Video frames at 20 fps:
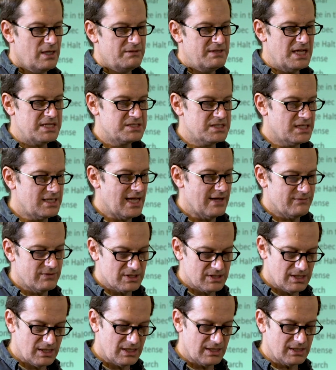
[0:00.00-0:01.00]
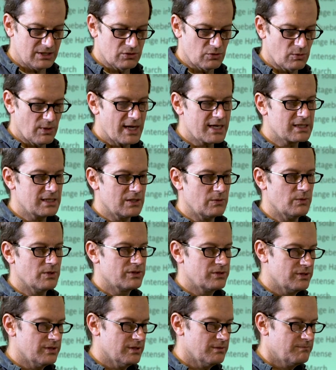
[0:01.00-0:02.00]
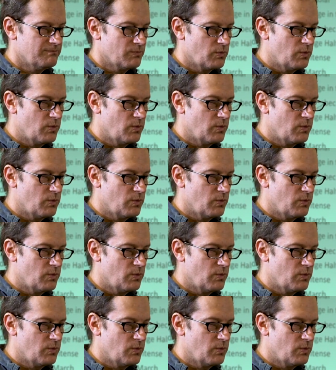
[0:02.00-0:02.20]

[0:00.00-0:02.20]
That doesn't have anything directly with the